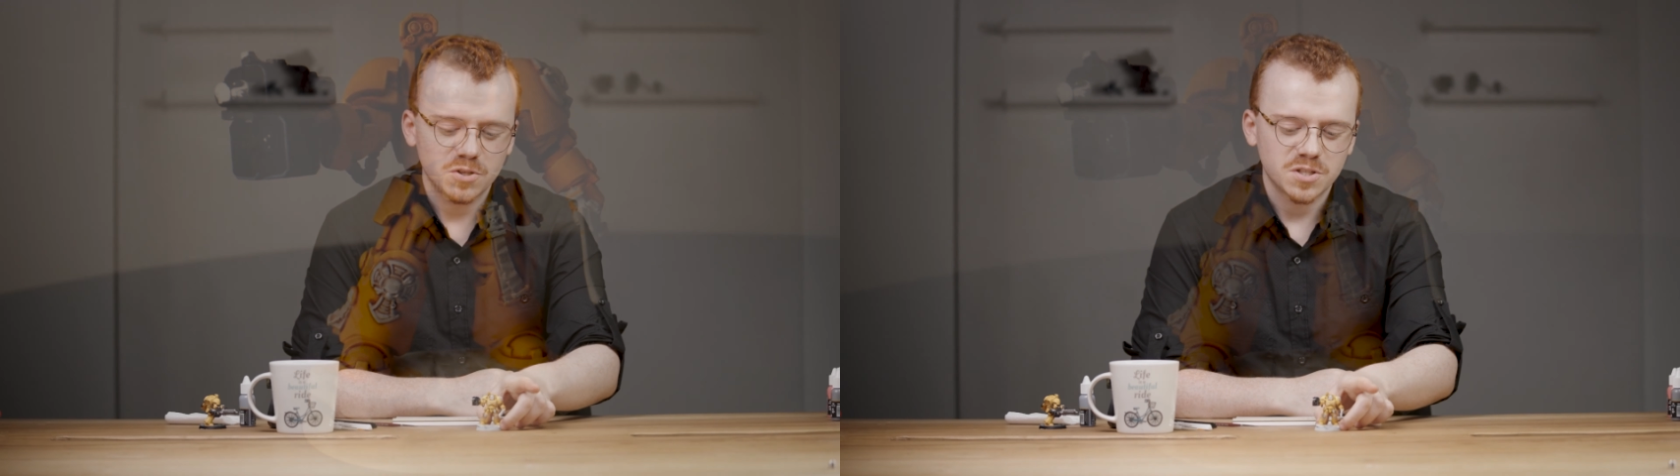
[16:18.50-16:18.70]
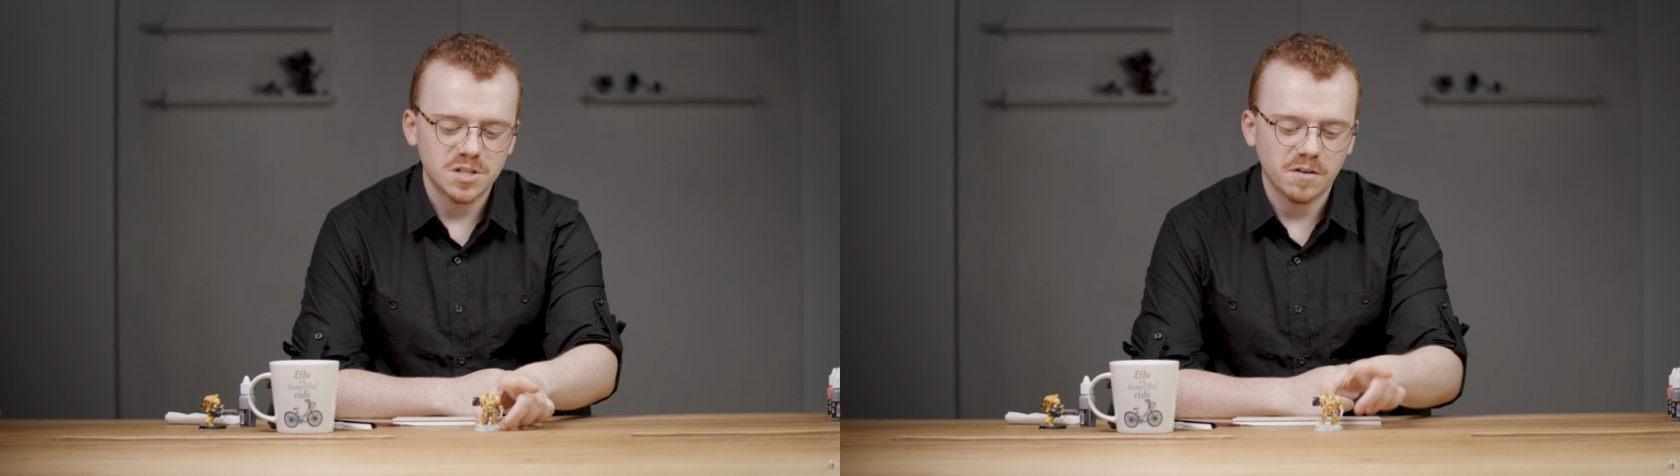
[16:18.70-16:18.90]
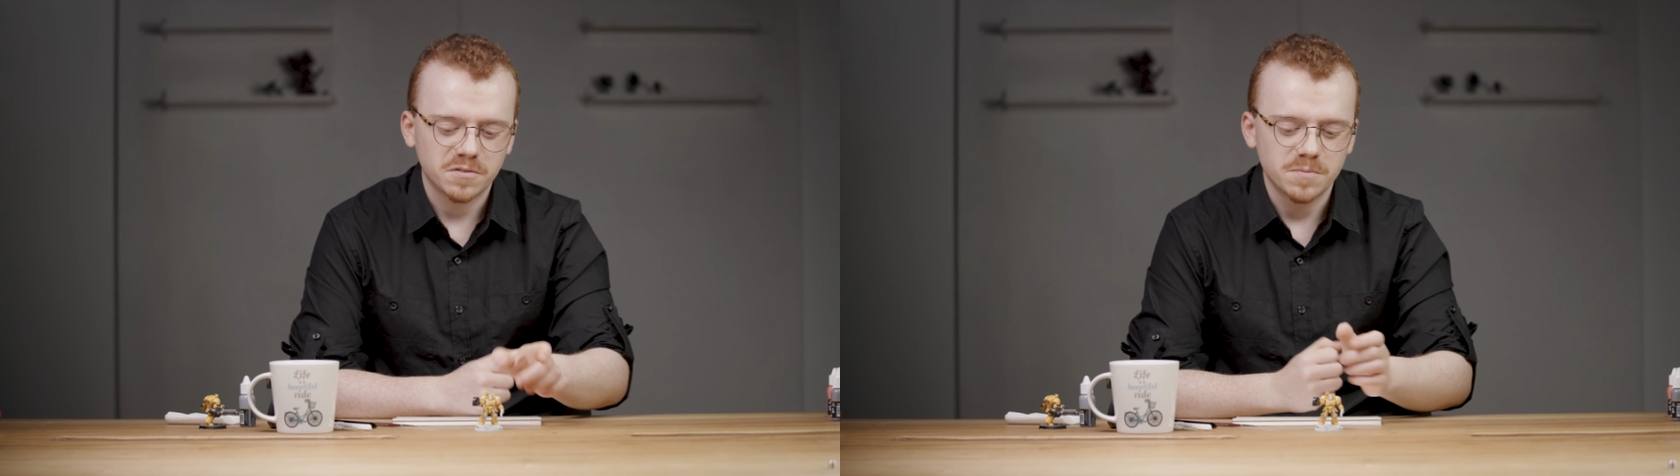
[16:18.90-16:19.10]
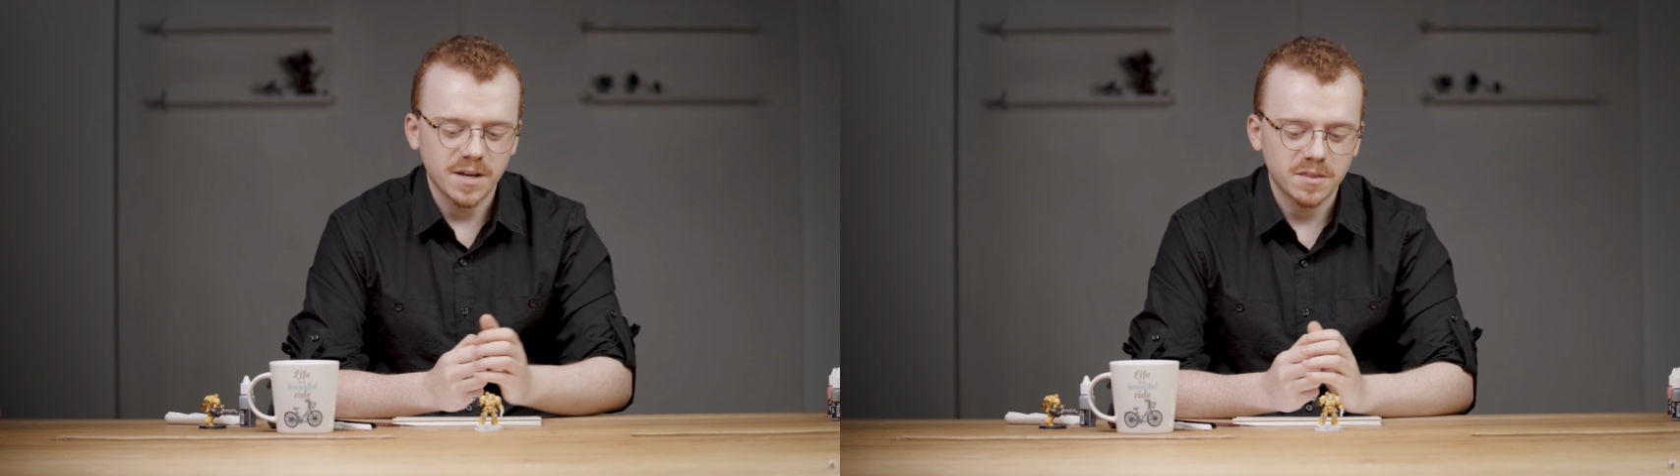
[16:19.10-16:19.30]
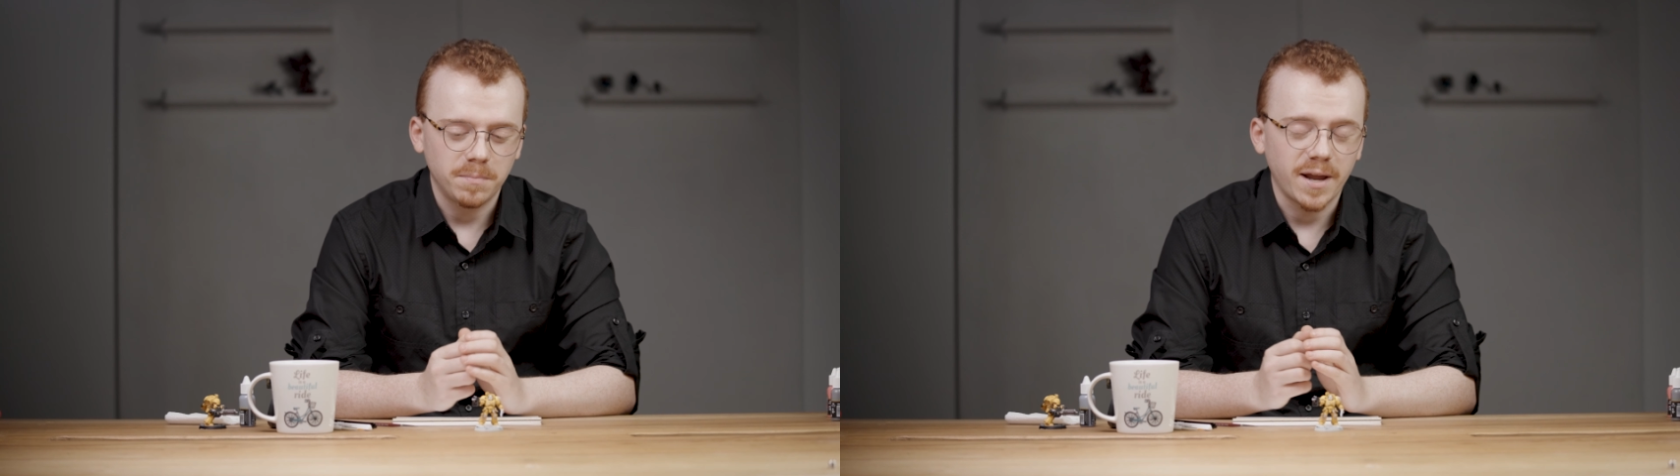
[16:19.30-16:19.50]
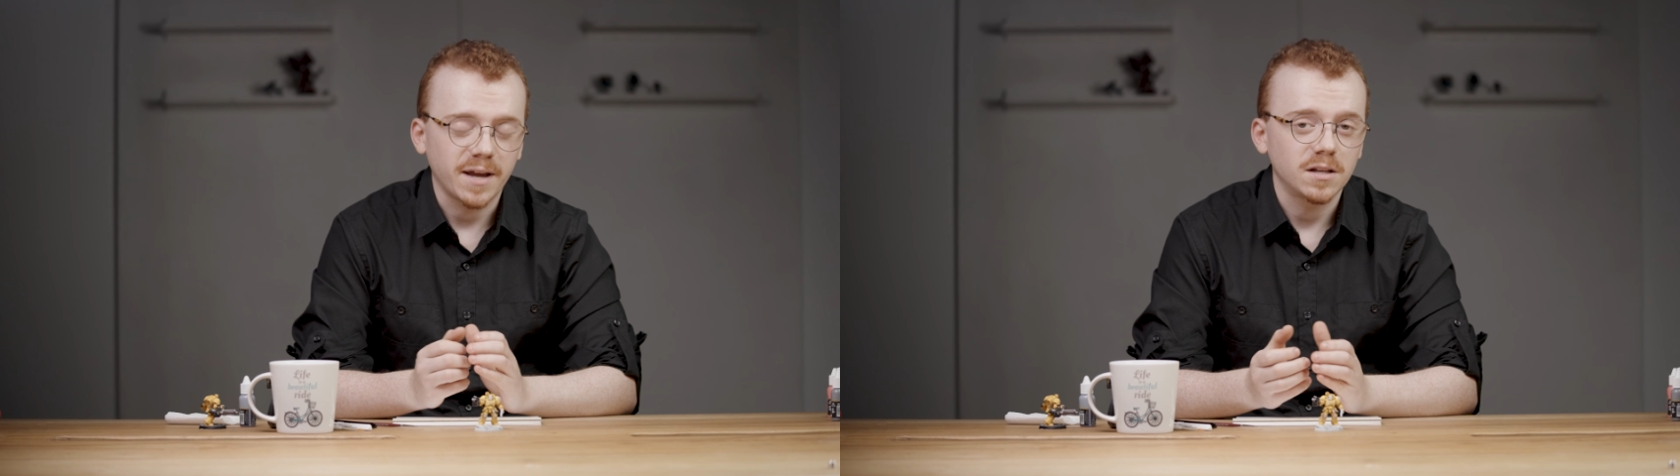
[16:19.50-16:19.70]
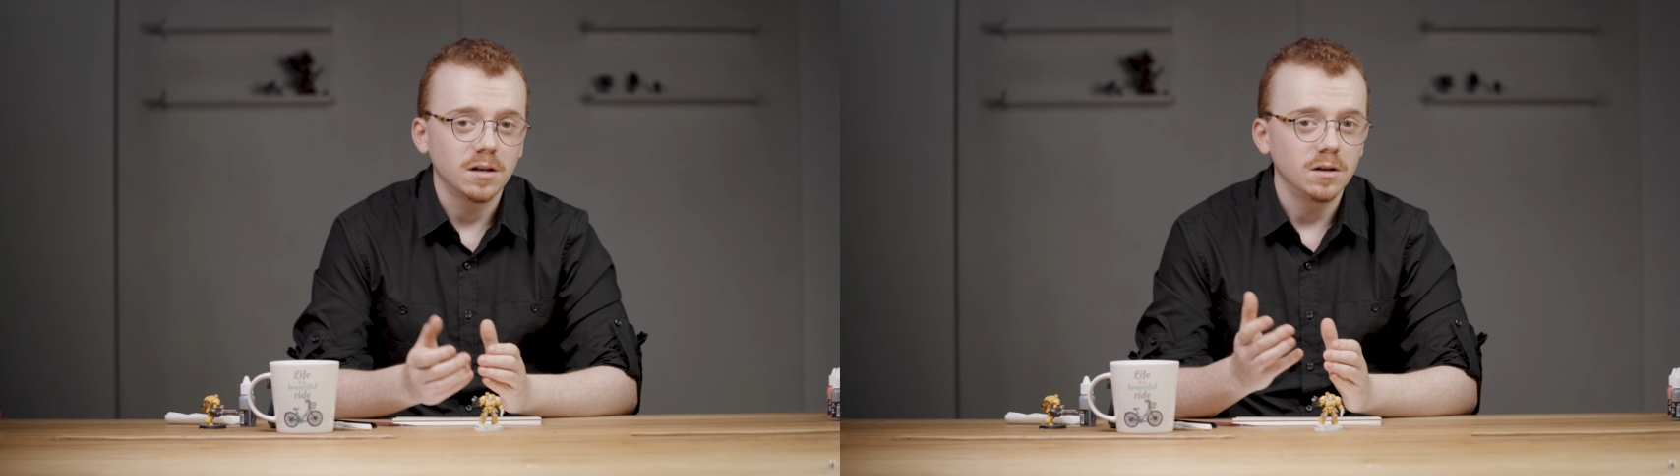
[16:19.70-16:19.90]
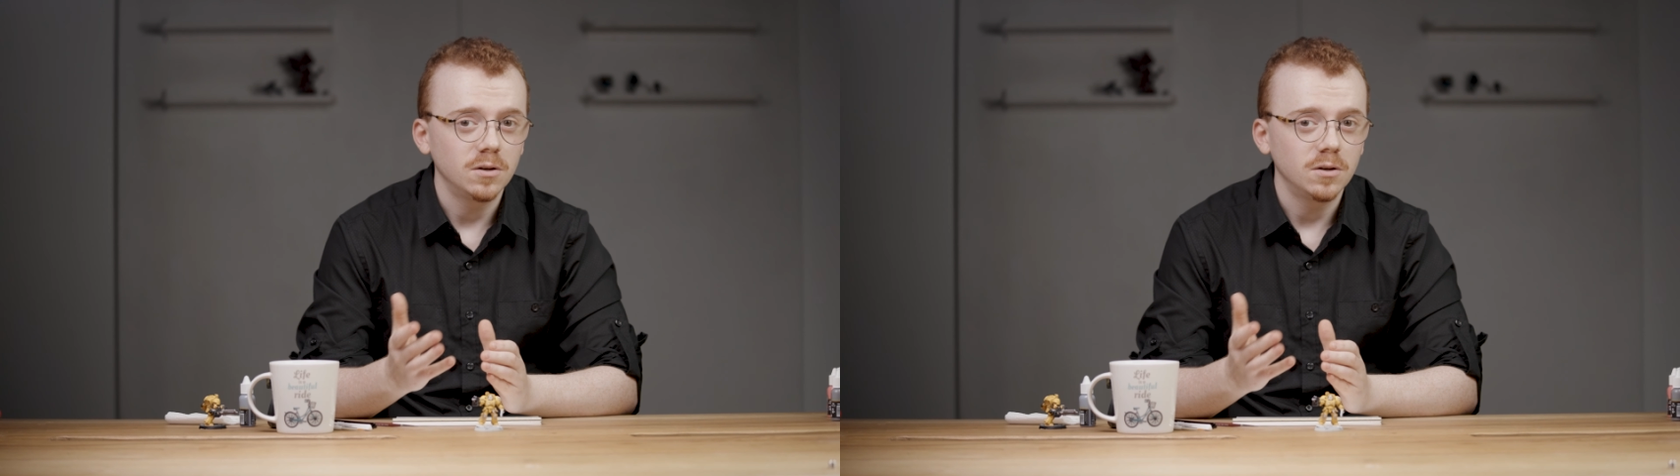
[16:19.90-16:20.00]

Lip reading: Just enough to make the black